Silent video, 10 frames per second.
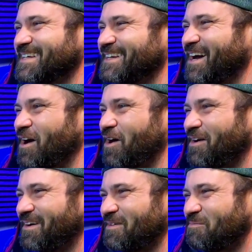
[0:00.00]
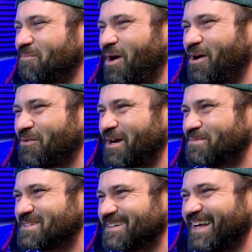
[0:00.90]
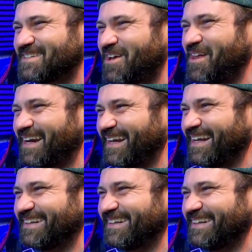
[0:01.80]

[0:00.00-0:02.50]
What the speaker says: And, that's all I get.